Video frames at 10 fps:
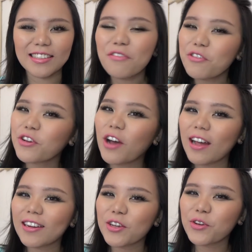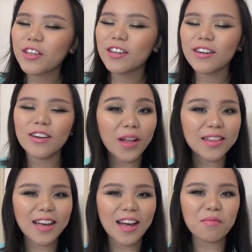If you are new here,
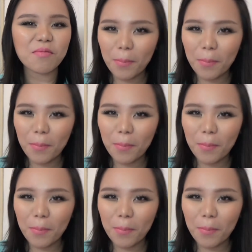welcome.